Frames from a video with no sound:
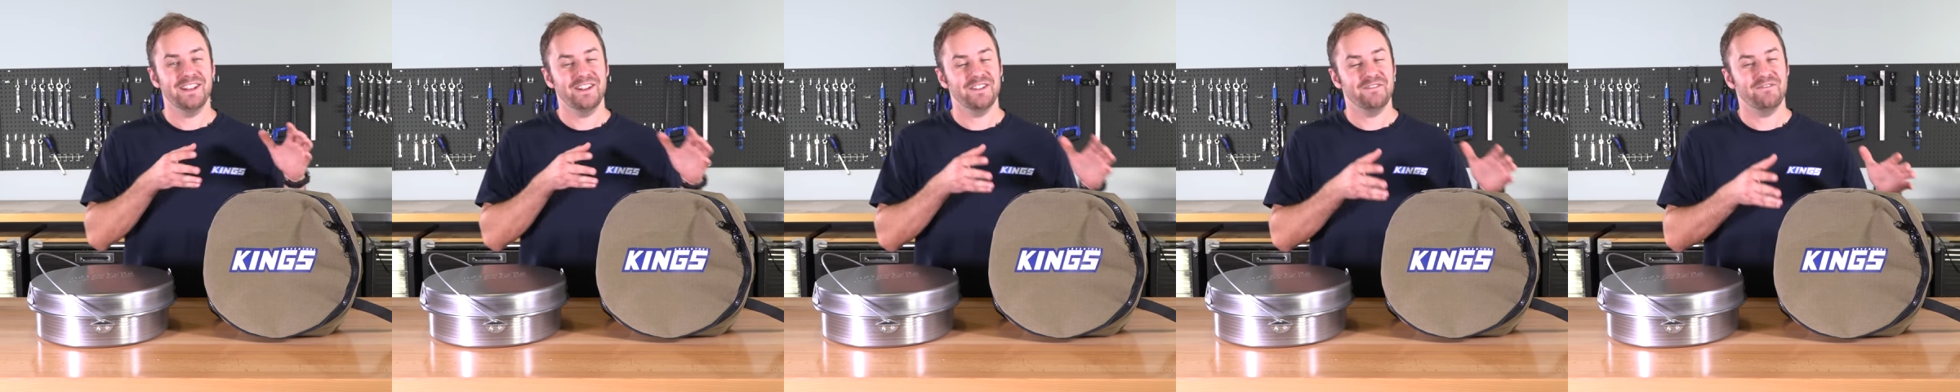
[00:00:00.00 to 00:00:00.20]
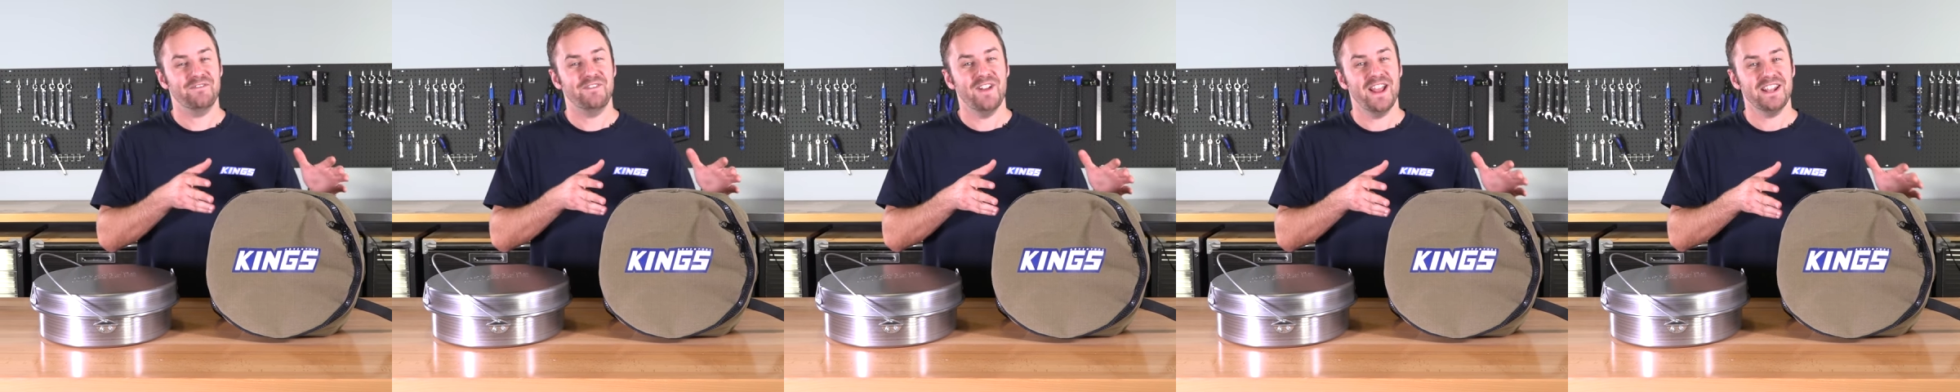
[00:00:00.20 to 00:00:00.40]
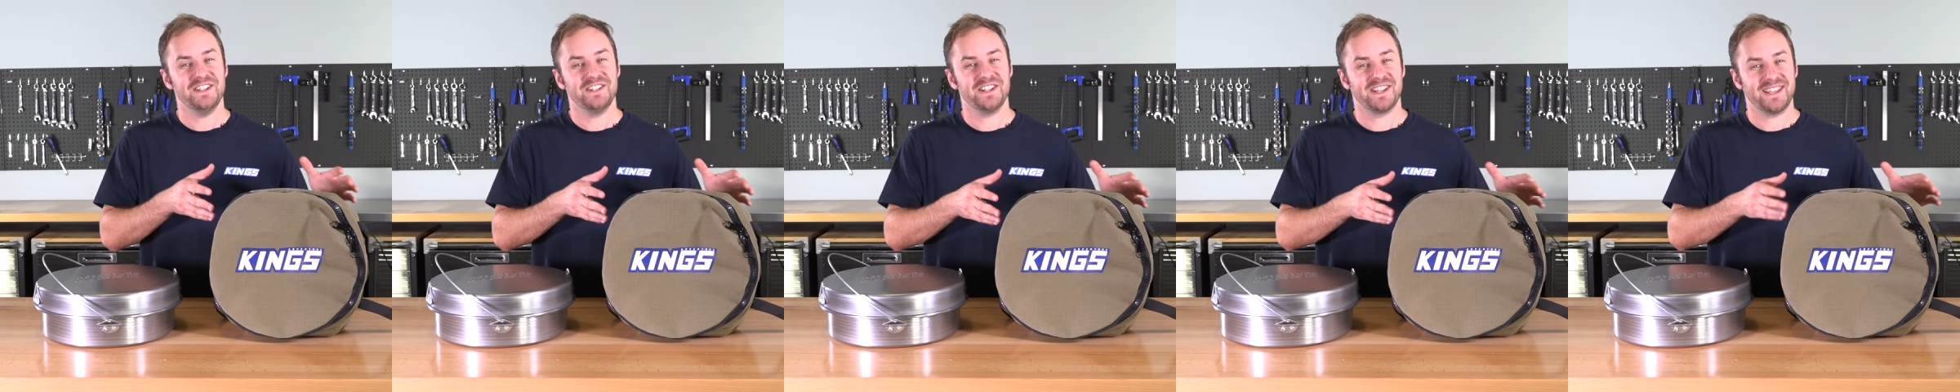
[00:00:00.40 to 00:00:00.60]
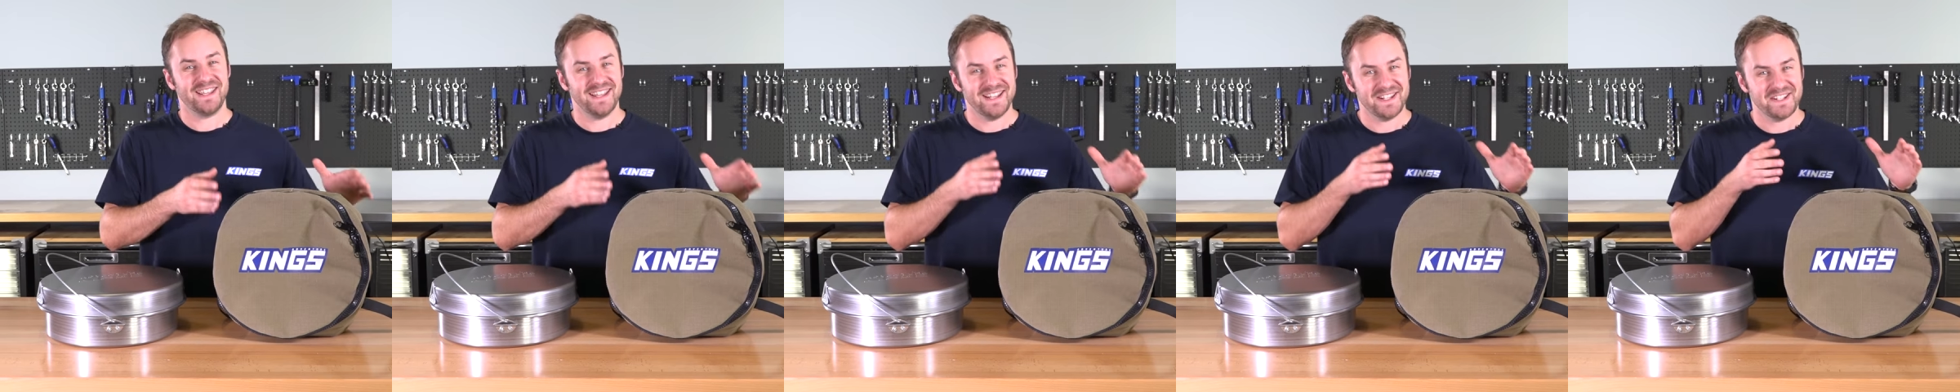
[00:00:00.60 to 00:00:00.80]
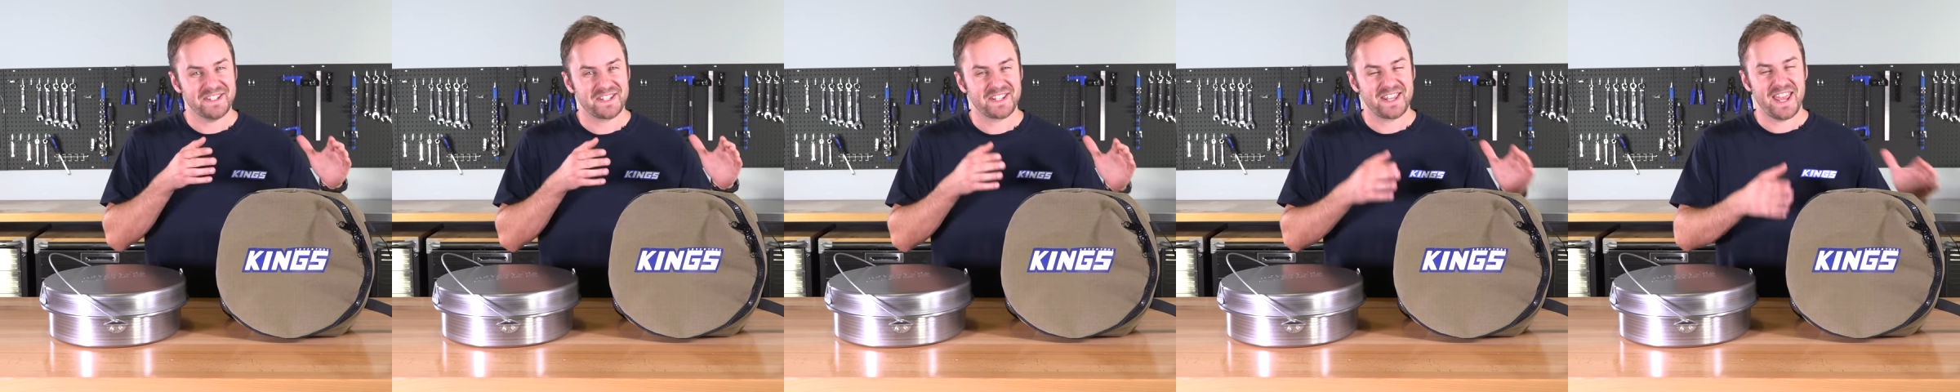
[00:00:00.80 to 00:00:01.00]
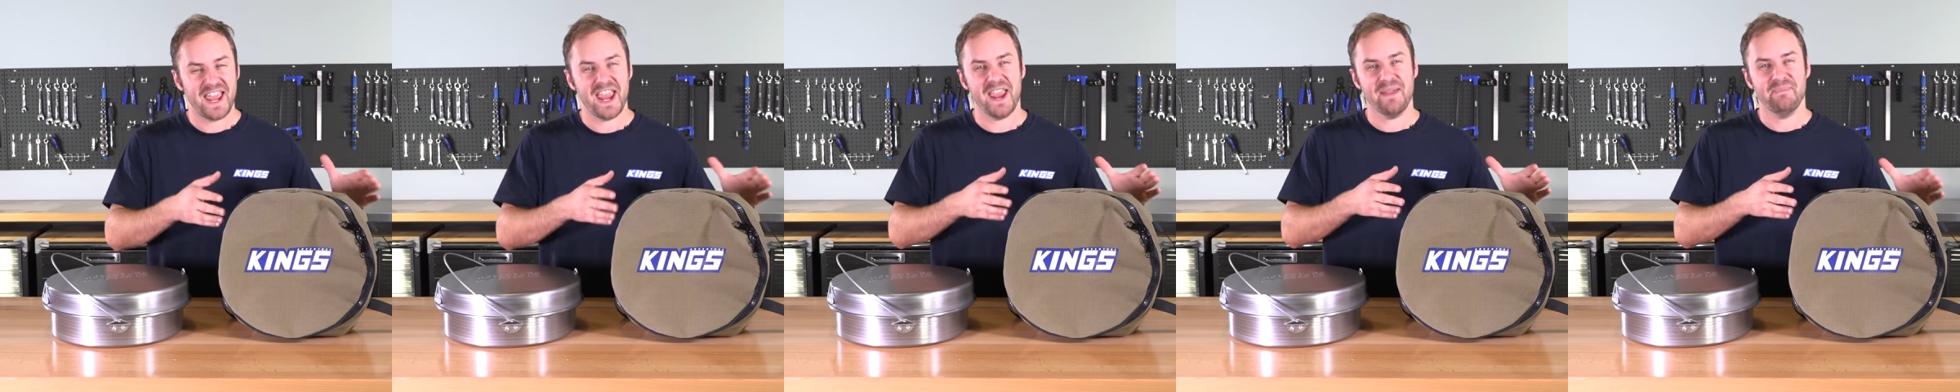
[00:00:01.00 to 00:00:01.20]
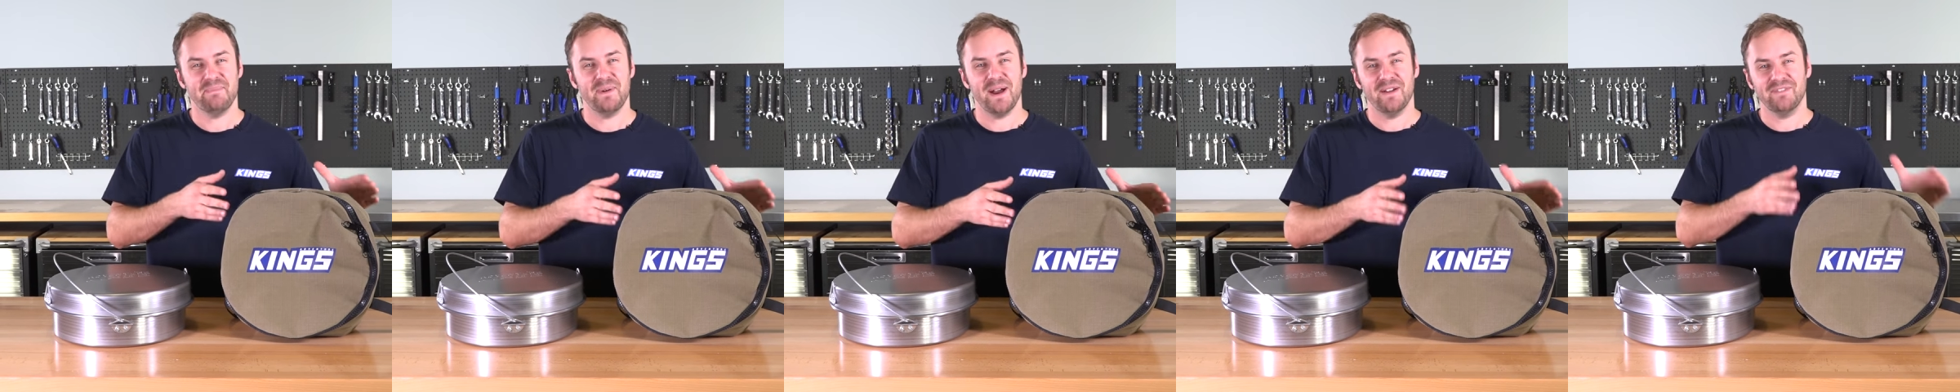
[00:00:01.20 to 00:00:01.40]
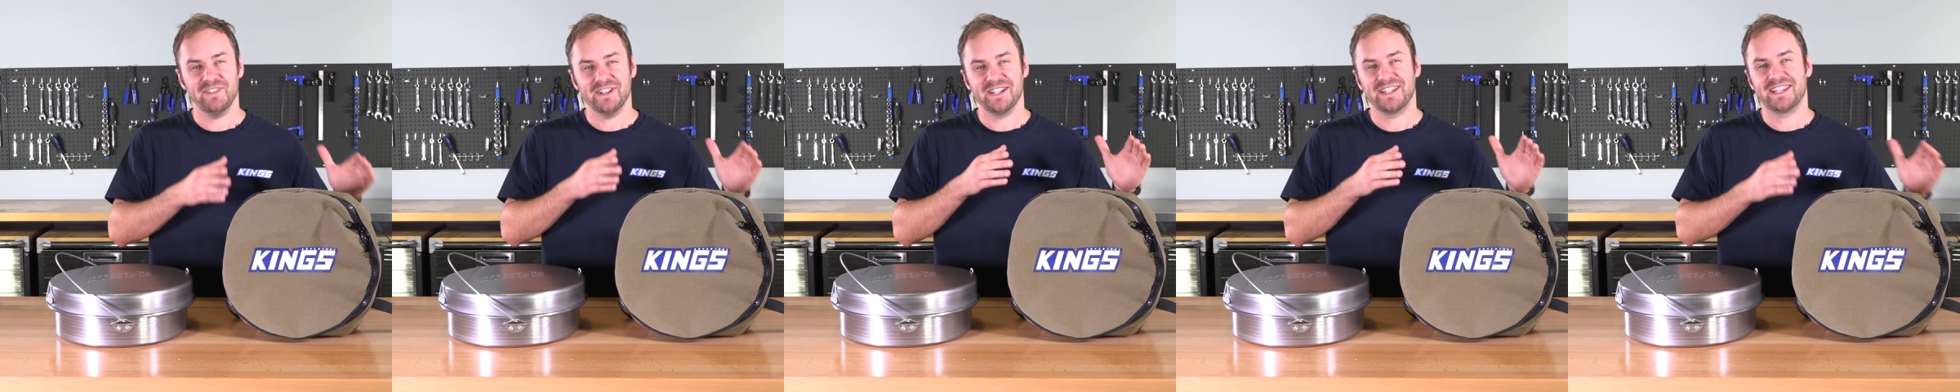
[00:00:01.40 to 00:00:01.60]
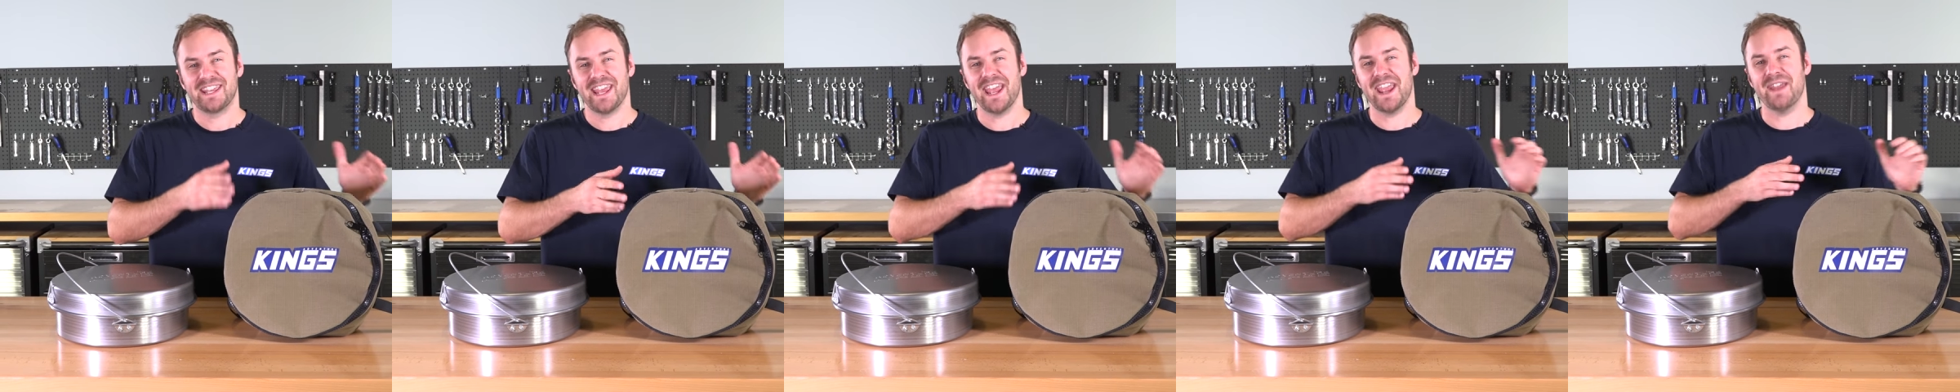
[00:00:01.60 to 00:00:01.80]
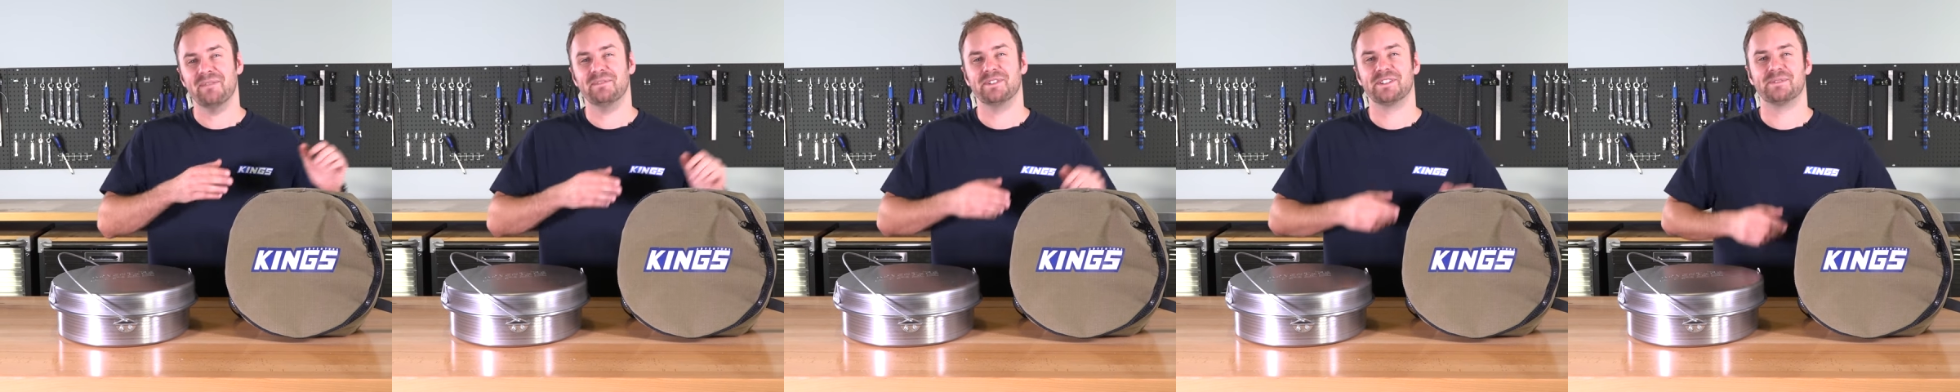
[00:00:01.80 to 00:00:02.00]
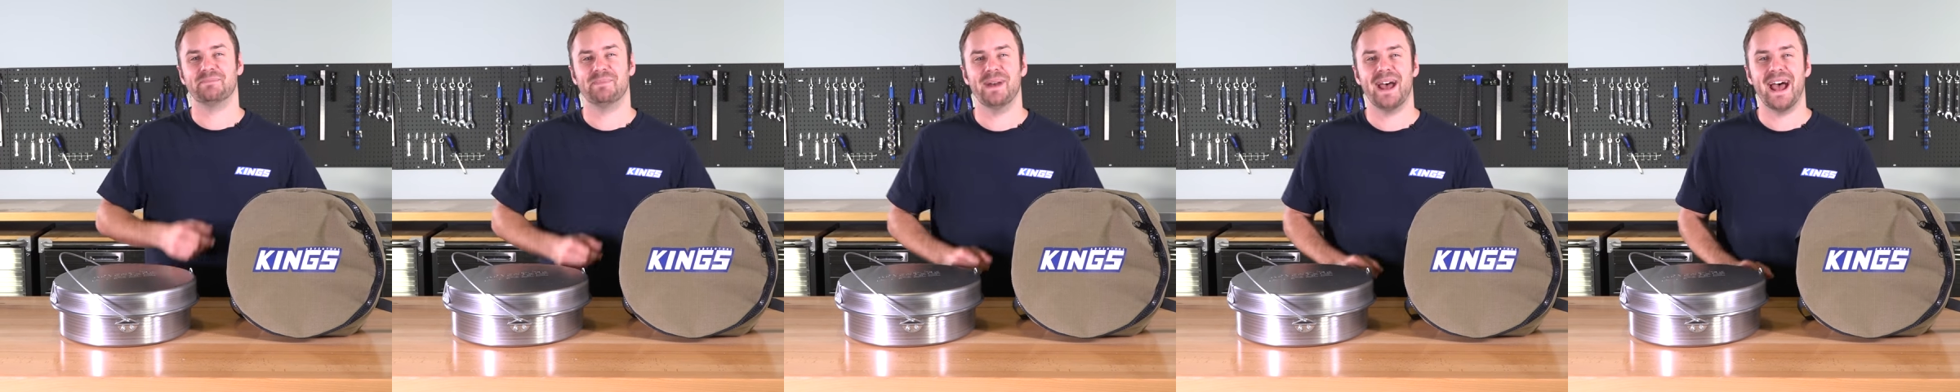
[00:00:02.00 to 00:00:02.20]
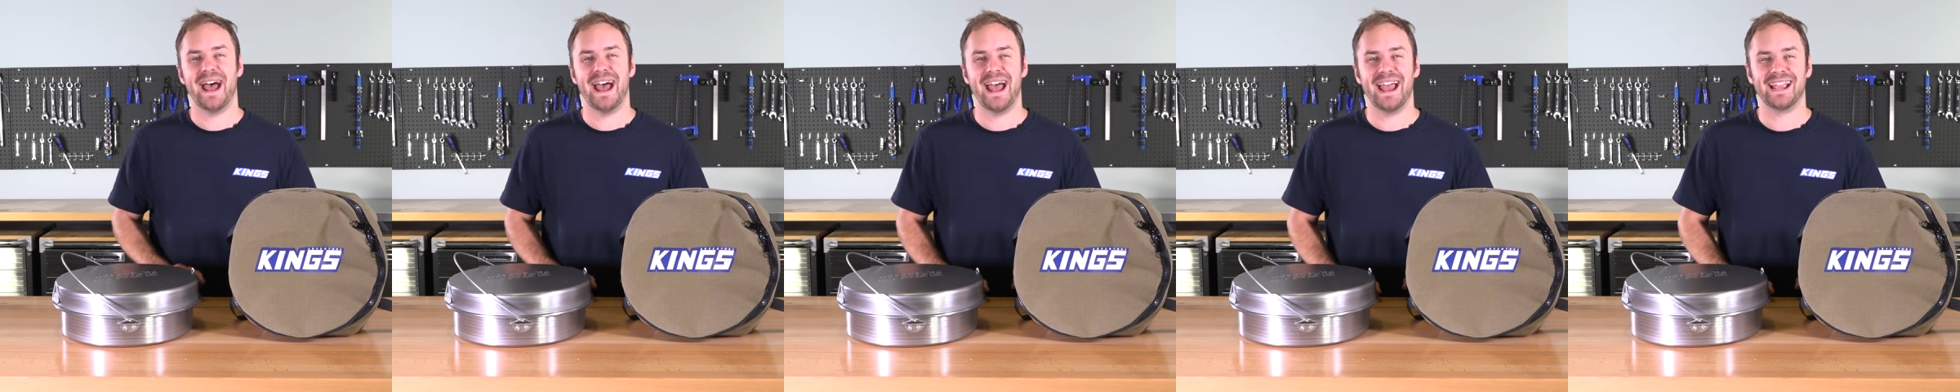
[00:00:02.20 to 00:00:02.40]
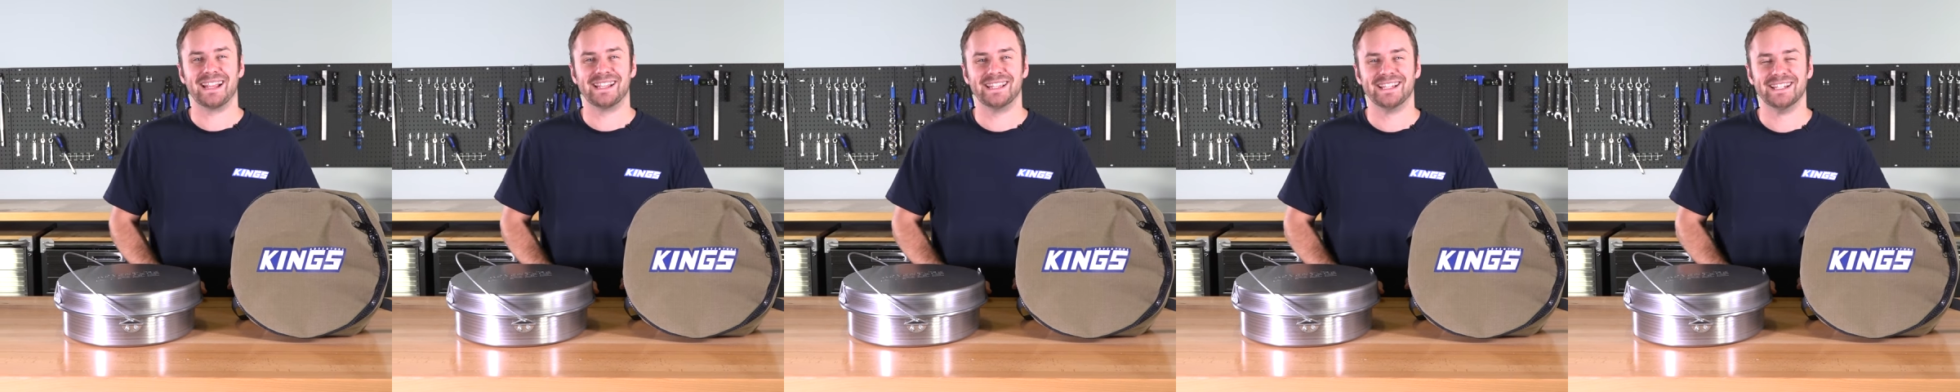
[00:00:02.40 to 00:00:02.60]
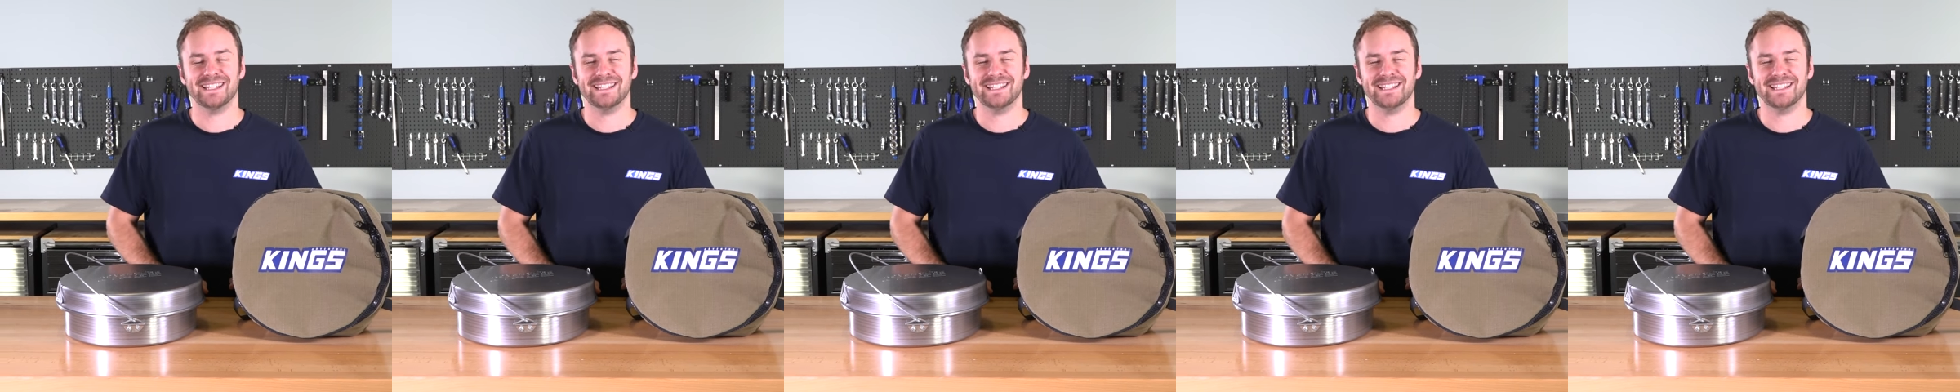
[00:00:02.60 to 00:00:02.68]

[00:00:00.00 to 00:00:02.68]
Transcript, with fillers: and Adventure King's Camp Oven Canvas Bag.